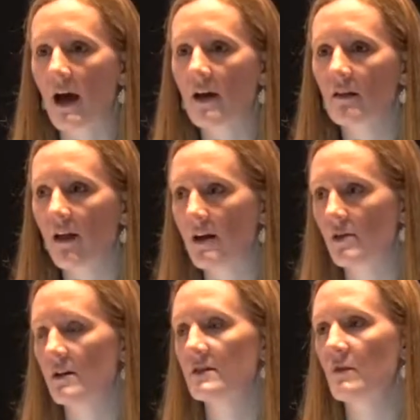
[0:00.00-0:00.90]
That
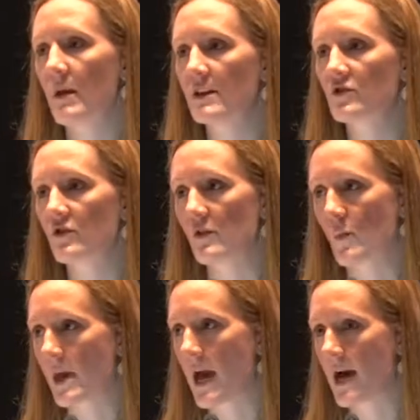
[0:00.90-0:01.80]
allowed us to make sure that
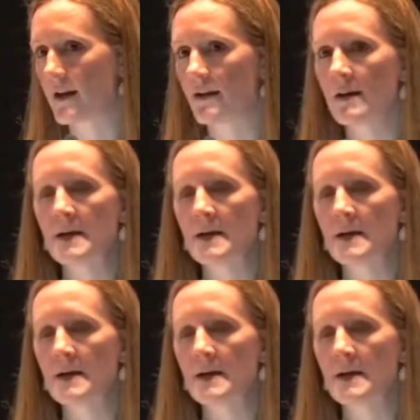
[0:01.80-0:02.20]
we had